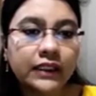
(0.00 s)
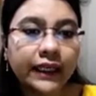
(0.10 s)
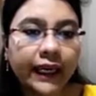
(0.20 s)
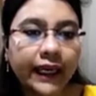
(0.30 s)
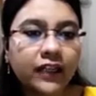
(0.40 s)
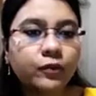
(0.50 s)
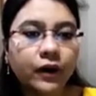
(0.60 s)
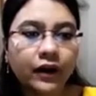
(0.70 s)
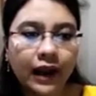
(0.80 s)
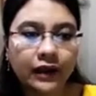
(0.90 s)
gained
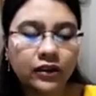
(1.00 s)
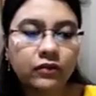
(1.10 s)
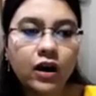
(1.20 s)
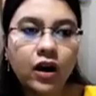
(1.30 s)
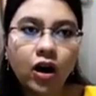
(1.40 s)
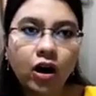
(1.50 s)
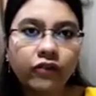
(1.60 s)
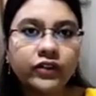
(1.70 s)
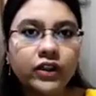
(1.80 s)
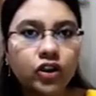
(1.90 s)
per atom
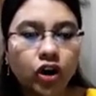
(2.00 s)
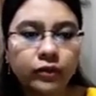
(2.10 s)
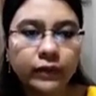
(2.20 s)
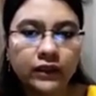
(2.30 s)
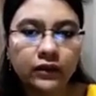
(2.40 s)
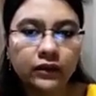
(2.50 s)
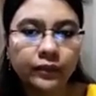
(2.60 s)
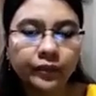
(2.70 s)
of the non-metal.